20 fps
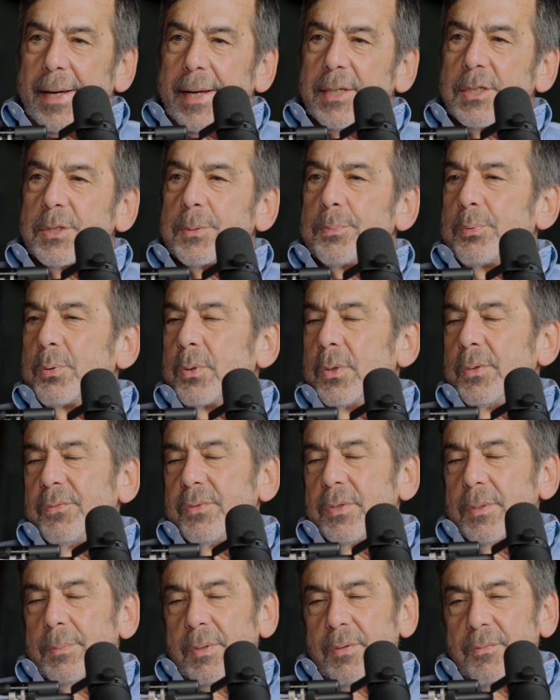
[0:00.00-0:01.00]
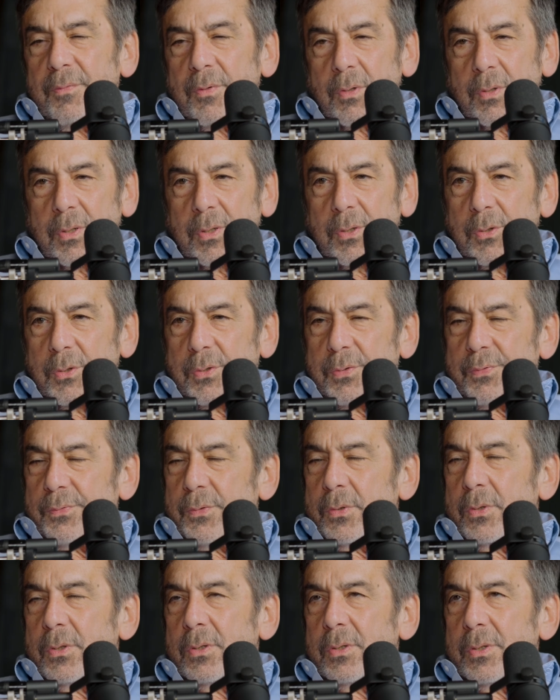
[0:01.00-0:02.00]
It's proven to be very
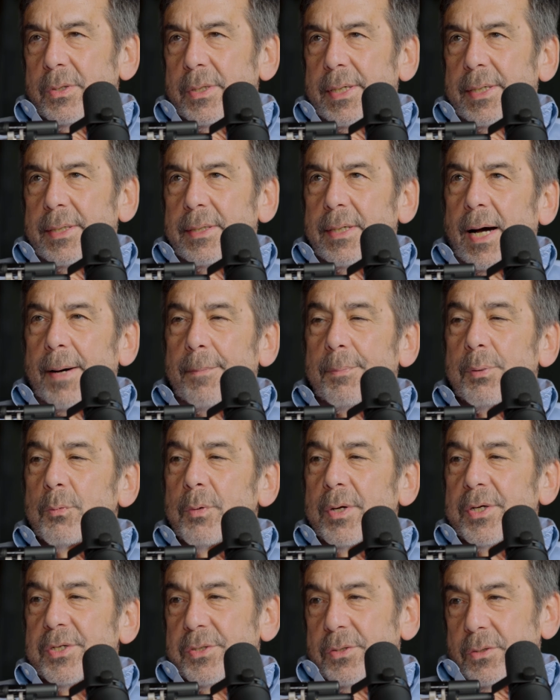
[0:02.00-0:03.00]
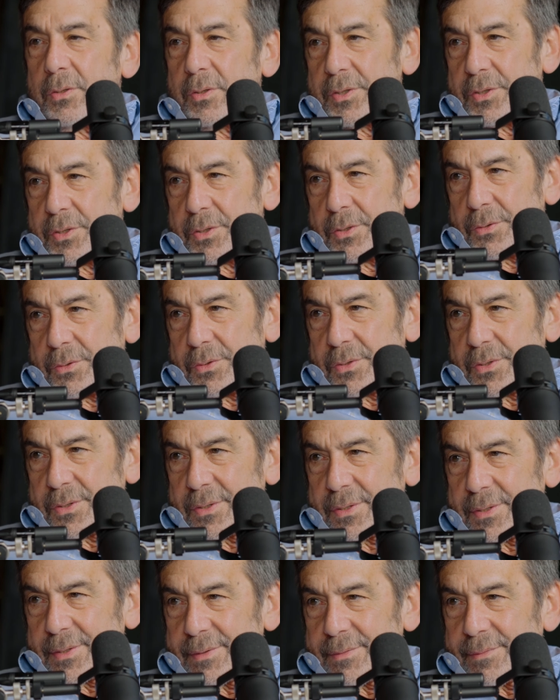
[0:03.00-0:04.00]
useful in operational
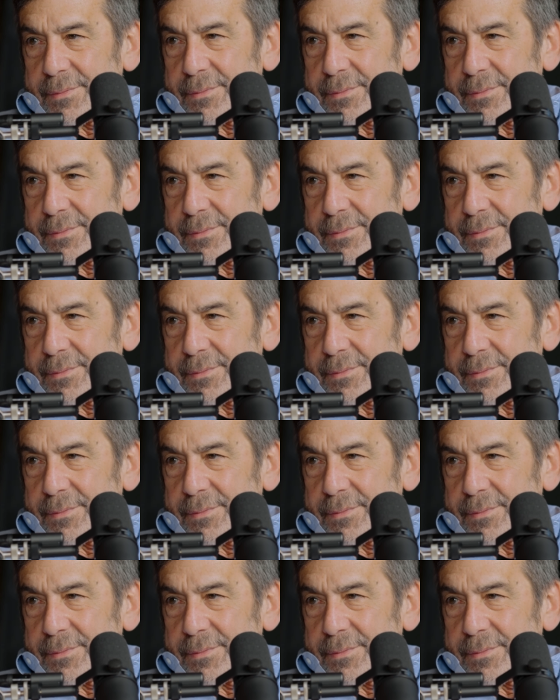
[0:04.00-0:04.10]
issues,